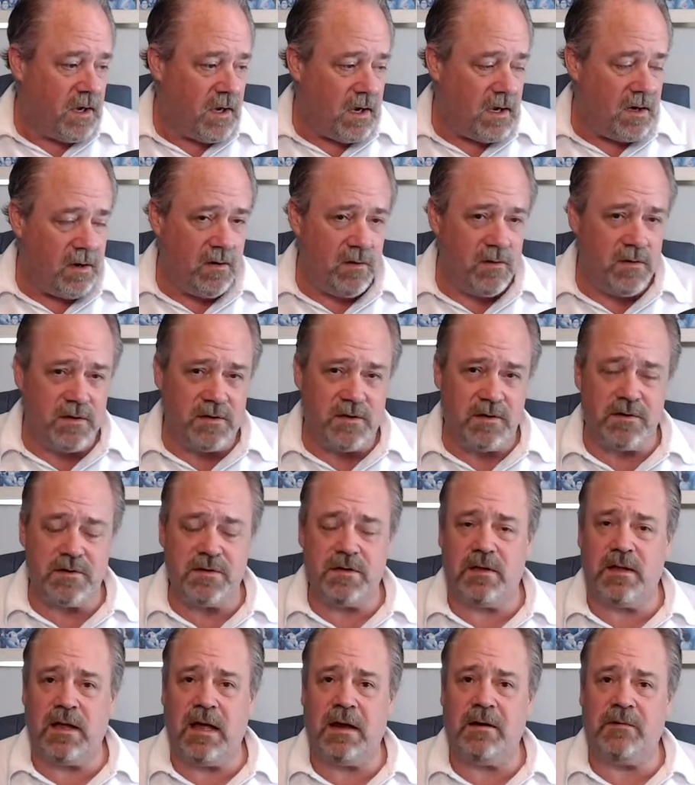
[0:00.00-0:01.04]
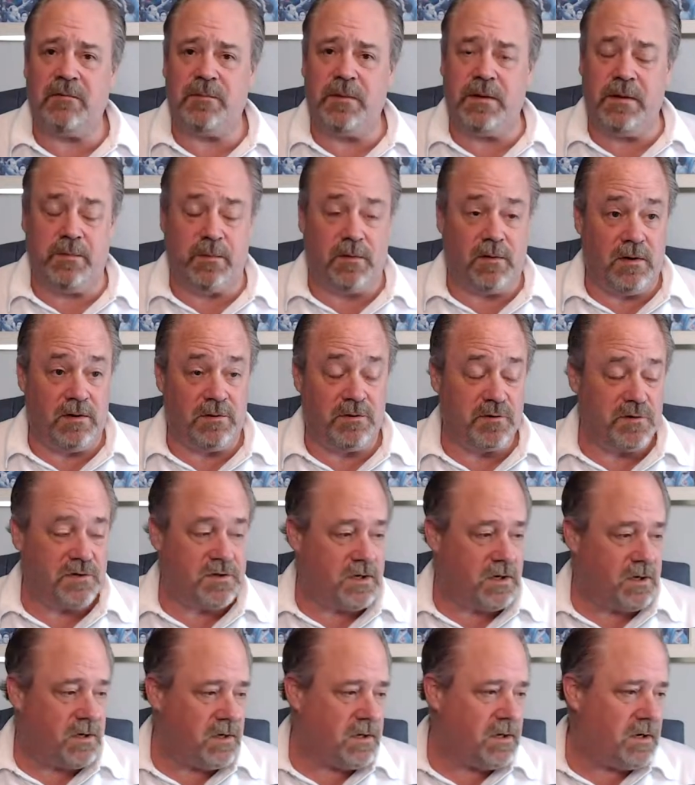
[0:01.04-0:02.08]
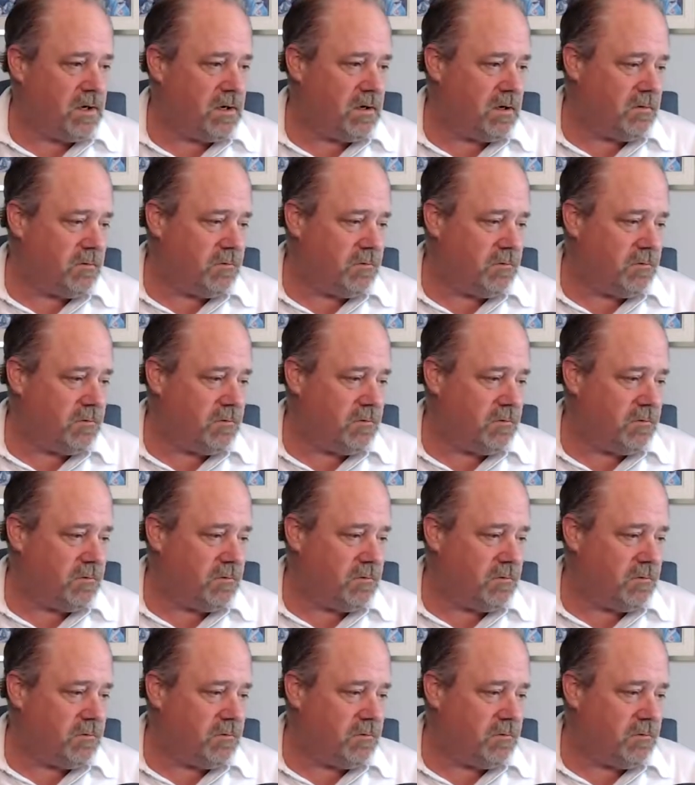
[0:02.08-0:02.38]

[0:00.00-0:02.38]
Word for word: I know that there's a lot of people interested in it.